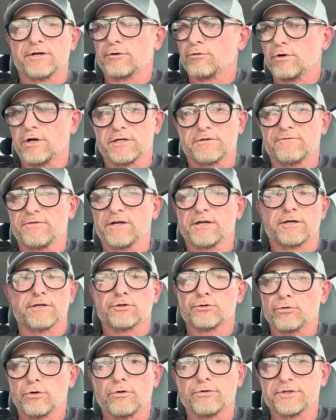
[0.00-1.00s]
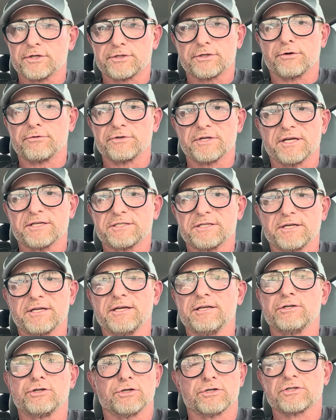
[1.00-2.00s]
CrossFit controls its own destiny
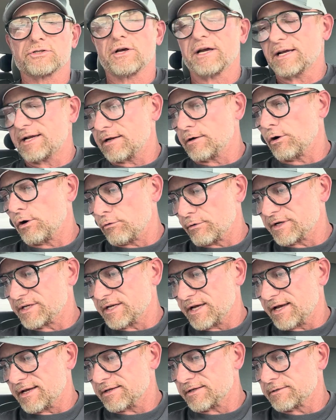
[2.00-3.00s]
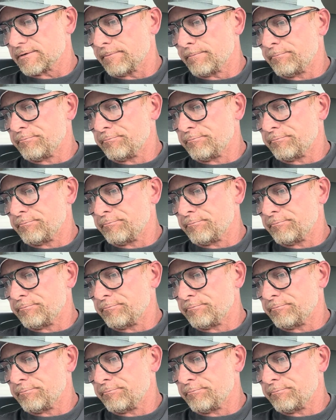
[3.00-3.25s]
just like it always has.